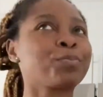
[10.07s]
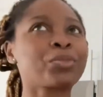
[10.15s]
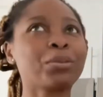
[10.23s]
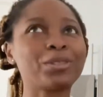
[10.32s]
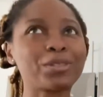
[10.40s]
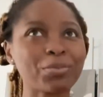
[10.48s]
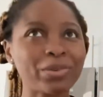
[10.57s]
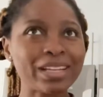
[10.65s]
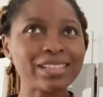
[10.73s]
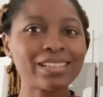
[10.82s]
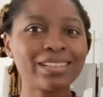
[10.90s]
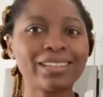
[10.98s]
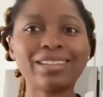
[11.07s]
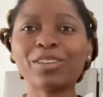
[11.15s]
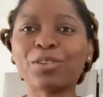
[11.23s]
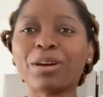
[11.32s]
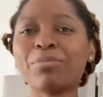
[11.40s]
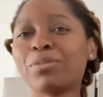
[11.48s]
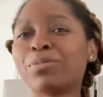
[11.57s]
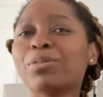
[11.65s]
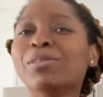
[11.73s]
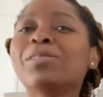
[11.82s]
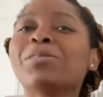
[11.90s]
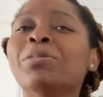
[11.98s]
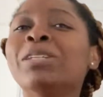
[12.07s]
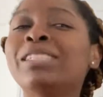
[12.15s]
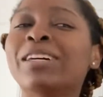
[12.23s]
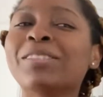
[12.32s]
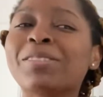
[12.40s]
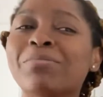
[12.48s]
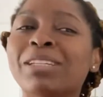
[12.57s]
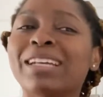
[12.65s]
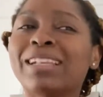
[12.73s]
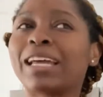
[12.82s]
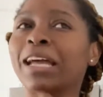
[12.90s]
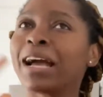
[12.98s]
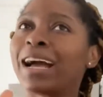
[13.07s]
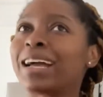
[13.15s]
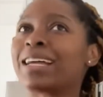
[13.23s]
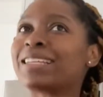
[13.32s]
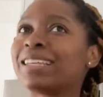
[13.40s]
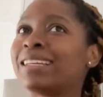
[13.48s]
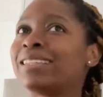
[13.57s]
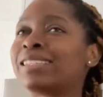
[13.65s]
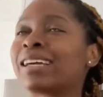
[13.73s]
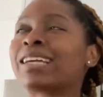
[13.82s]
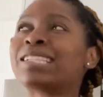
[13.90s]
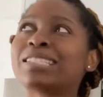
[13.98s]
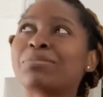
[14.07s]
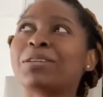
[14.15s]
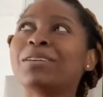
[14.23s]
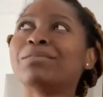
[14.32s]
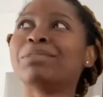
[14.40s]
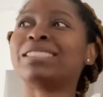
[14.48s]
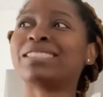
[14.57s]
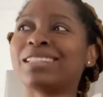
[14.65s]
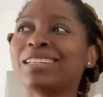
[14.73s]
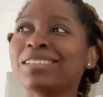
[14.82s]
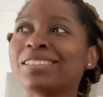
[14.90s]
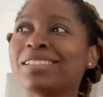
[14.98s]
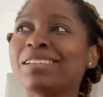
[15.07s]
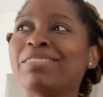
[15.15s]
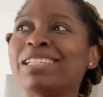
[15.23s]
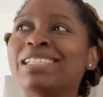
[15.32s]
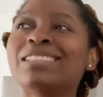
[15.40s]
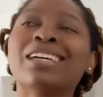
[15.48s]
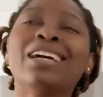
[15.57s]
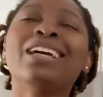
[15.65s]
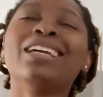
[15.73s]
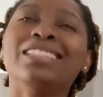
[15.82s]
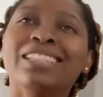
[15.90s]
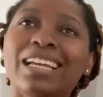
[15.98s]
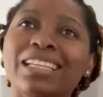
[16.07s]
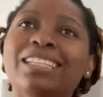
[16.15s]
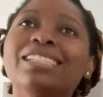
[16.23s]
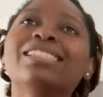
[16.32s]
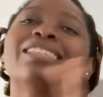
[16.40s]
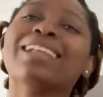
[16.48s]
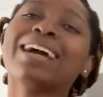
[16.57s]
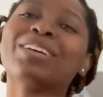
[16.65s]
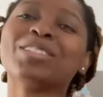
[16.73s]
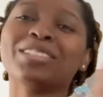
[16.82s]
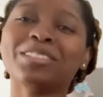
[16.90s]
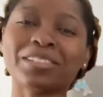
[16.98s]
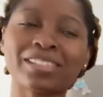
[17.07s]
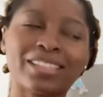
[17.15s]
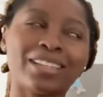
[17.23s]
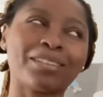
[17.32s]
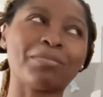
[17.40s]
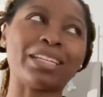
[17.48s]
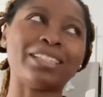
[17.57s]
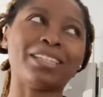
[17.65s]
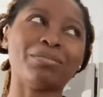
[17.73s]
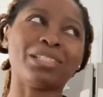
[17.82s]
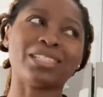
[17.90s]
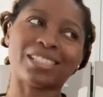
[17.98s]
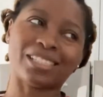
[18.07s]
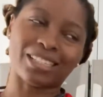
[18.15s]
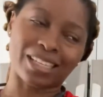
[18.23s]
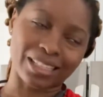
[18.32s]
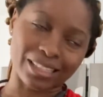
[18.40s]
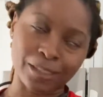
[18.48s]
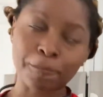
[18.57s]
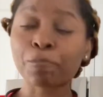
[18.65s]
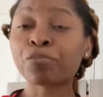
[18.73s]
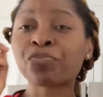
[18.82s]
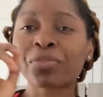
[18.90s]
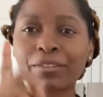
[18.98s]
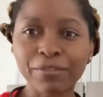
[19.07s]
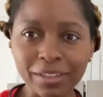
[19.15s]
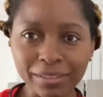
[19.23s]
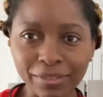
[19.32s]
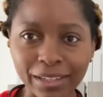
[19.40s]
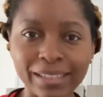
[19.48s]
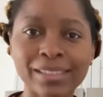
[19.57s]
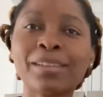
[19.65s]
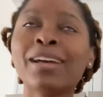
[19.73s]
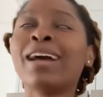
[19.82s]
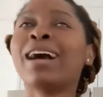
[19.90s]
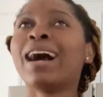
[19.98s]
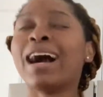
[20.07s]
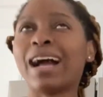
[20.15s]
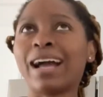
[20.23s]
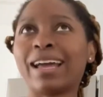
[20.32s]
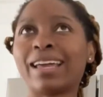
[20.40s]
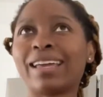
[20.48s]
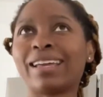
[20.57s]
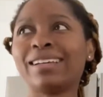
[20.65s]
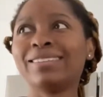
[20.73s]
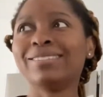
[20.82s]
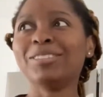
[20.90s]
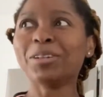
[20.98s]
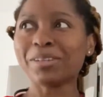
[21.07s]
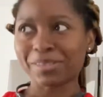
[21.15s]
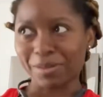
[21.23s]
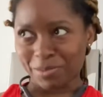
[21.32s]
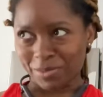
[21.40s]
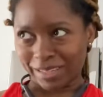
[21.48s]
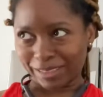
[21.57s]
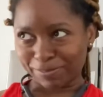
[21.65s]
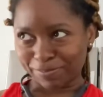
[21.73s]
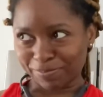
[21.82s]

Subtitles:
but surprisingly, when people want to reach out to me, they're like, hi, Nellis. I guess it's because my channel's name is Nellis Live, so they just think my name is Nellis. Fun fact, I know someone